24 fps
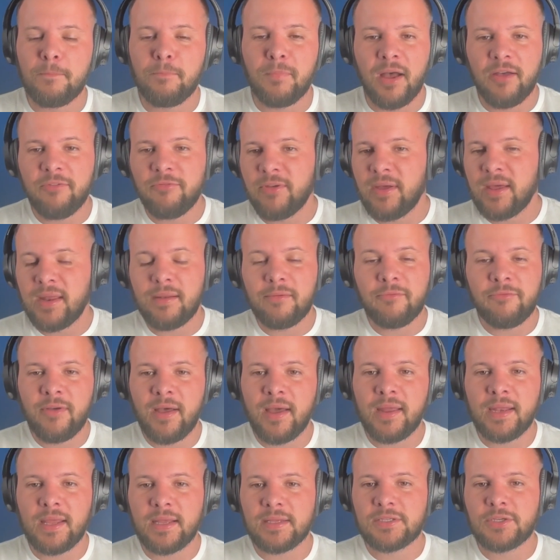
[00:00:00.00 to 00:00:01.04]
My
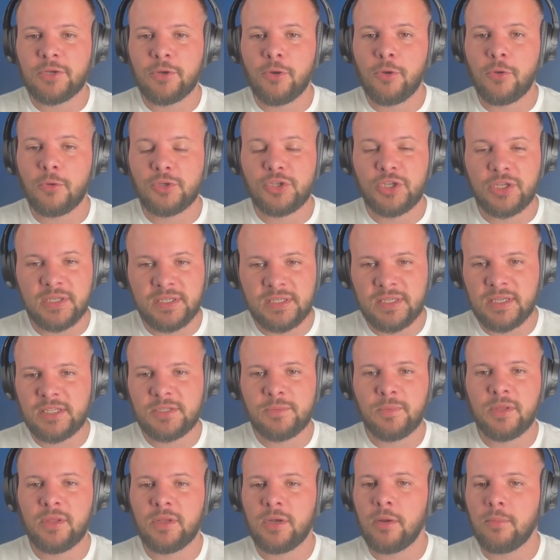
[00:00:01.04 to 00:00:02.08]
finance girl, she
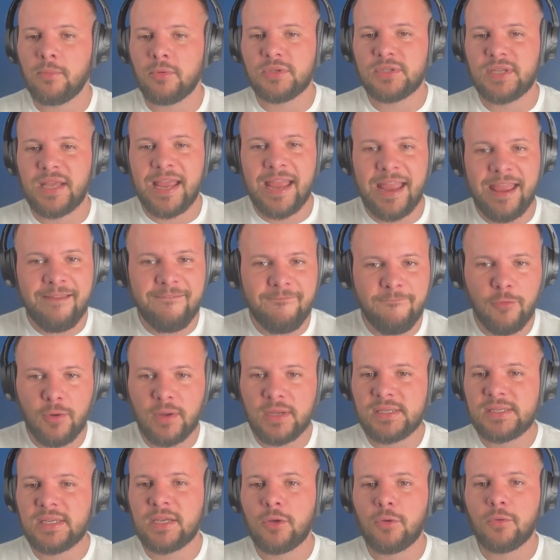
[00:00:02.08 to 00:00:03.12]
sends me the numbers
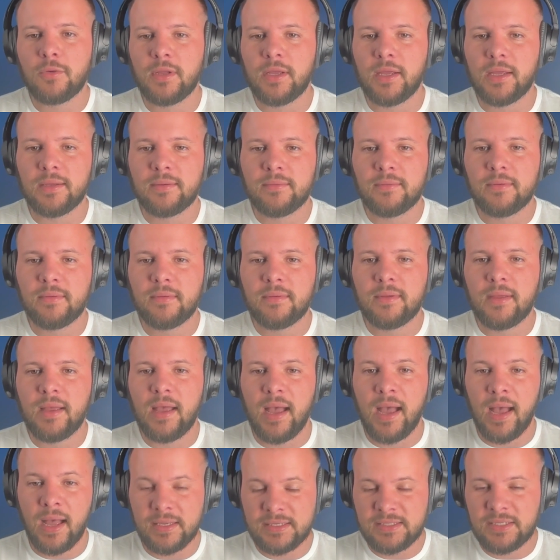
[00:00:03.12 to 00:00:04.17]
every single day.
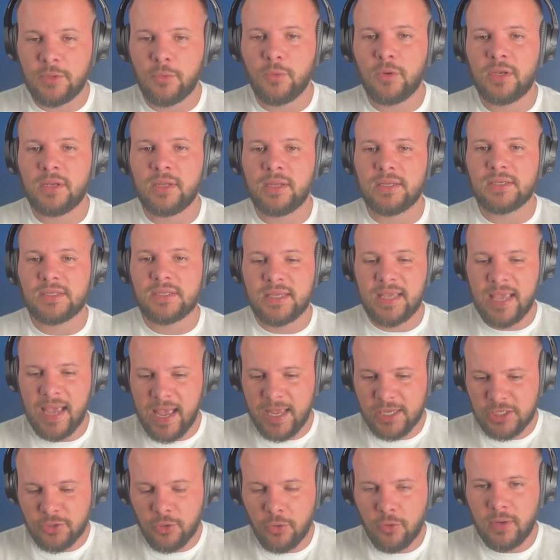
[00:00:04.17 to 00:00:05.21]
I see what it is.
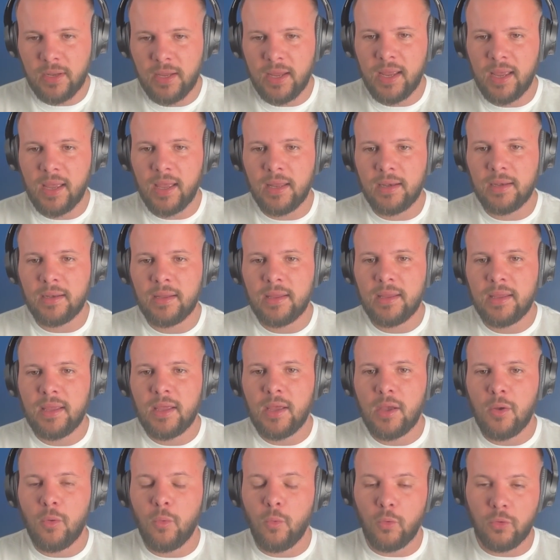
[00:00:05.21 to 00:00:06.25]
Cash on hand.
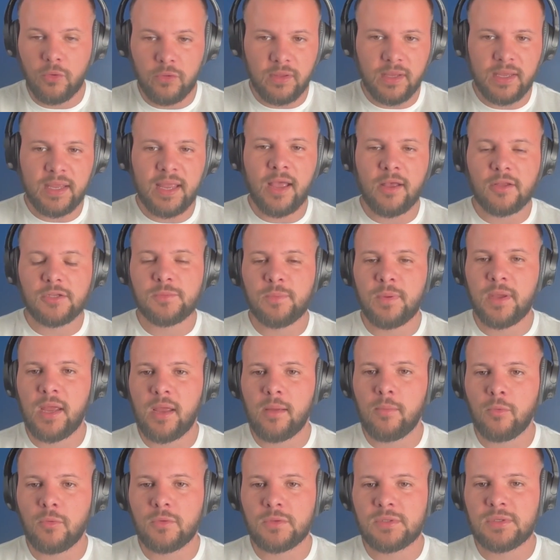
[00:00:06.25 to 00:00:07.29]
What are the accounts
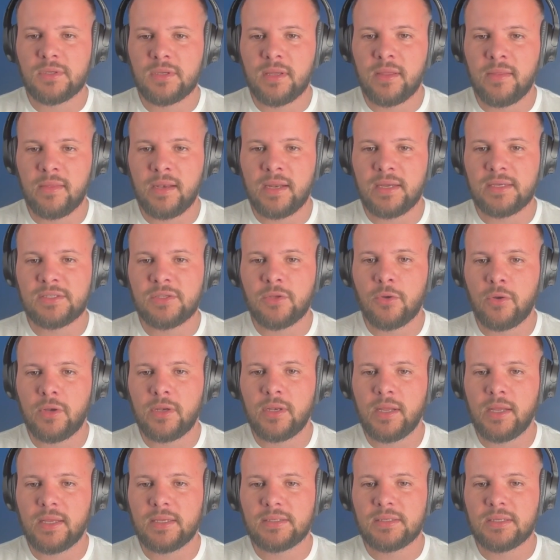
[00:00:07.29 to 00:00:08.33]
payables in the next 30
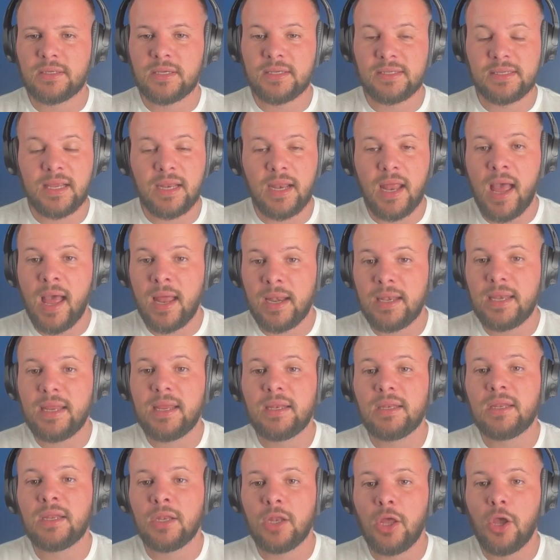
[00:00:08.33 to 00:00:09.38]
days? Cause I, I
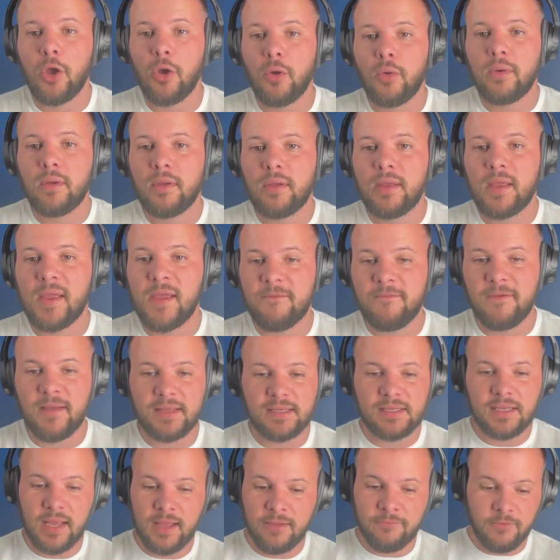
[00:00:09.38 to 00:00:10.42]
need to know if
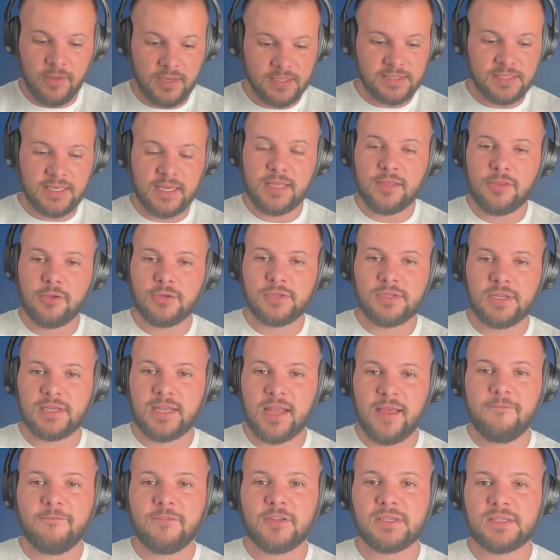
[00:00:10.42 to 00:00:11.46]
I, if I see there's a
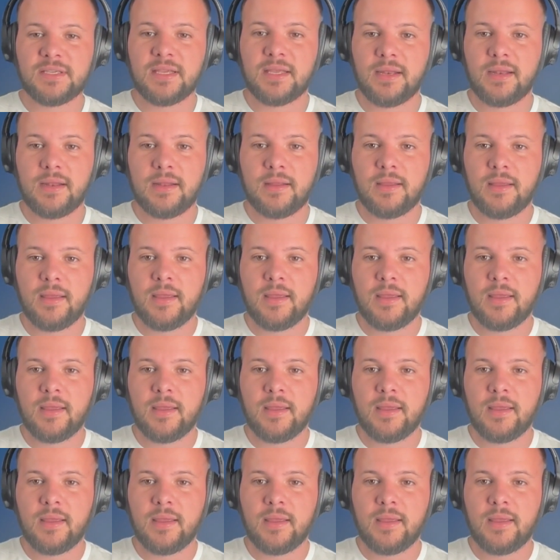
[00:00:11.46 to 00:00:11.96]
deficit,